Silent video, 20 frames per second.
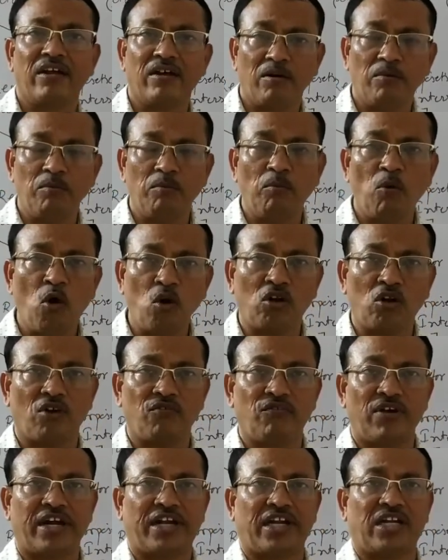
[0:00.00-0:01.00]
mode of
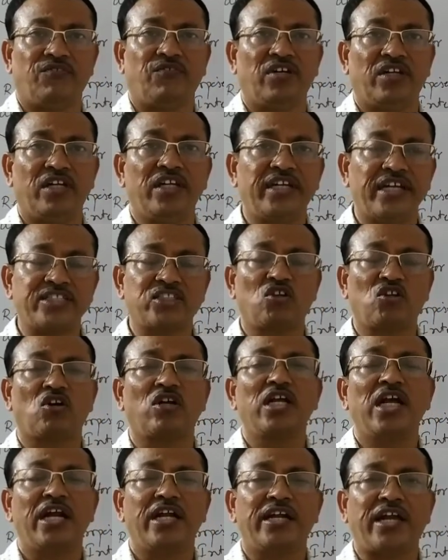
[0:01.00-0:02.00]
activity. It has
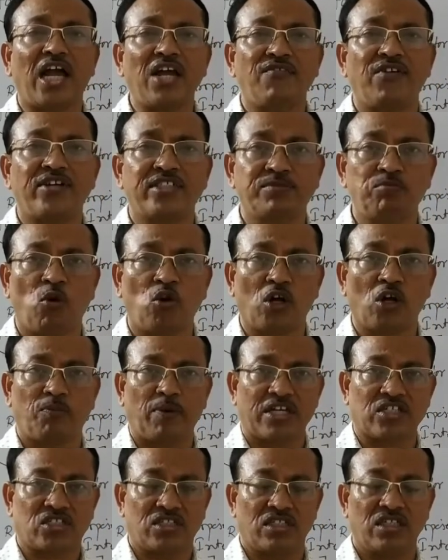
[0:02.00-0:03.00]
got diverse mode of
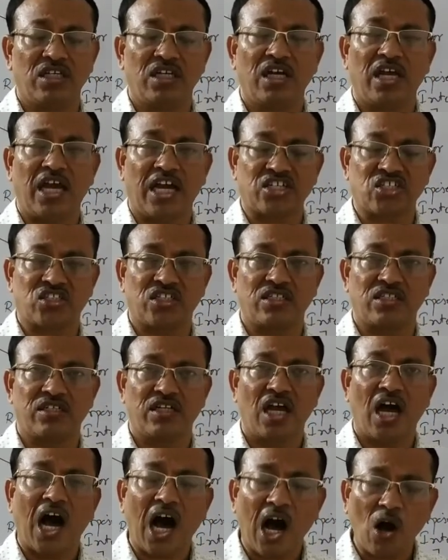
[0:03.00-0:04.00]
action.
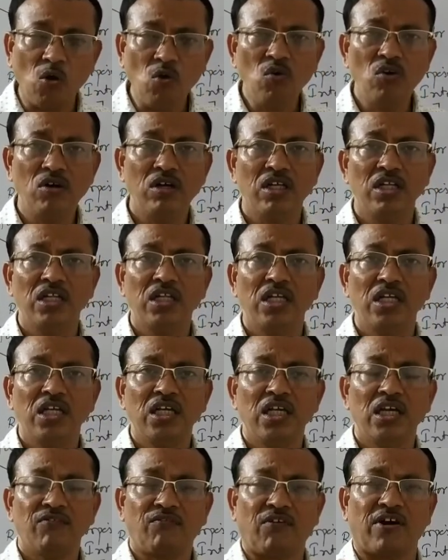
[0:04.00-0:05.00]
How?
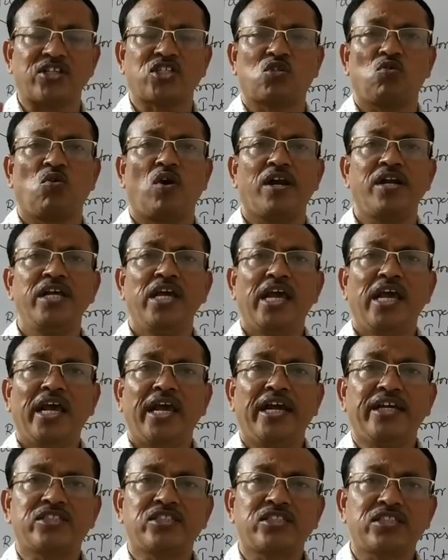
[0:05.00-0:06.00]
First one,
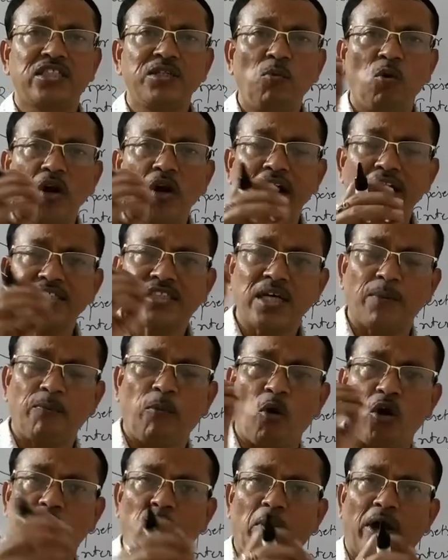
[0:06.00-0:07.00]
it stimulates the
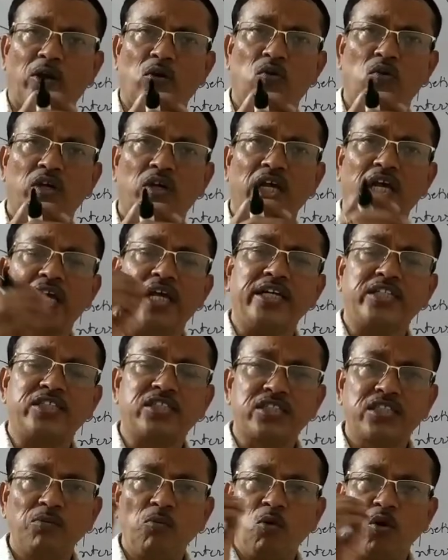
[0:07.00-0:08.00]
bone marrow. It
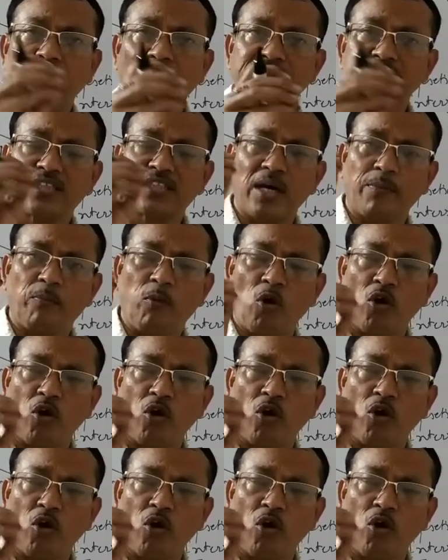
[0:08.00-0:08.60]
stimulates the